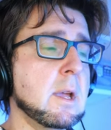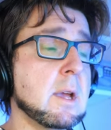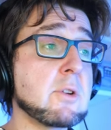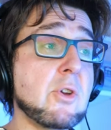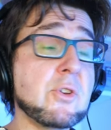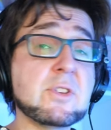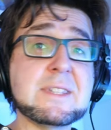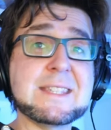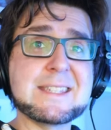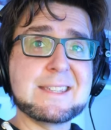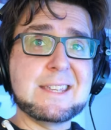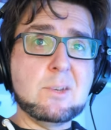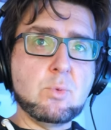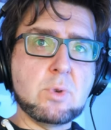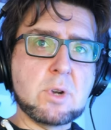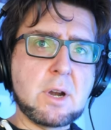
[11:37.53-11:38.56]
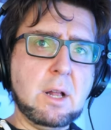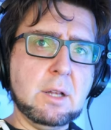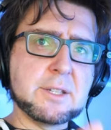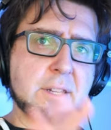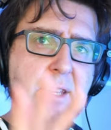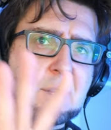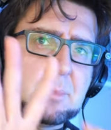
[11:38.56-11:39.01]
And now you can see we're
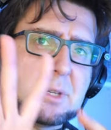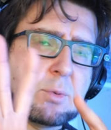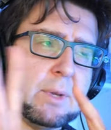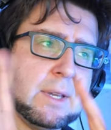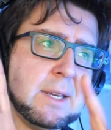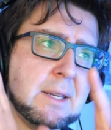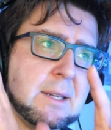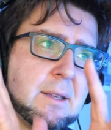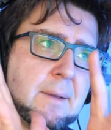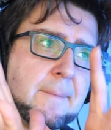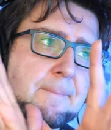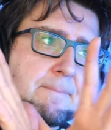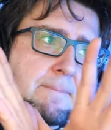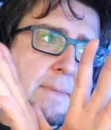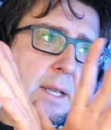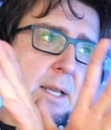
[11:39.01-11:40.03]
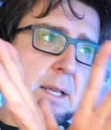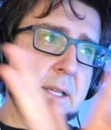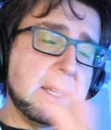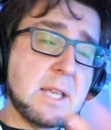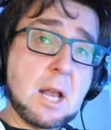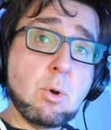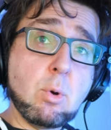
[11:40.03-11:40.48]
alternating between the
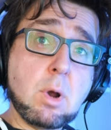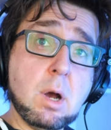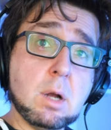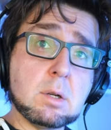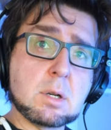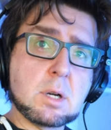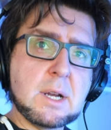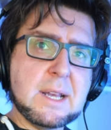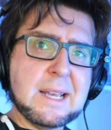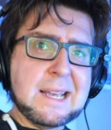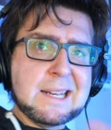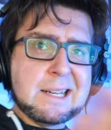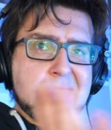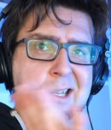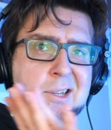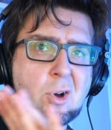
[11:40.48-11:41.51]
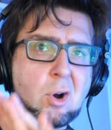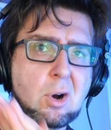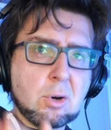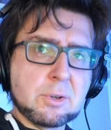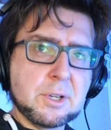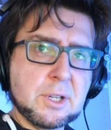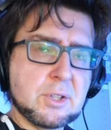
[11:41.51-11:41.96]
yellow color and an
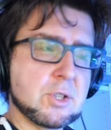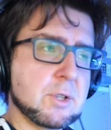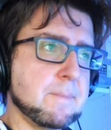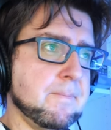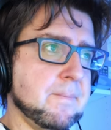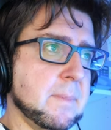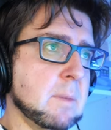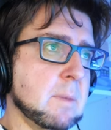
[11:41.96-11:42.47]
orange,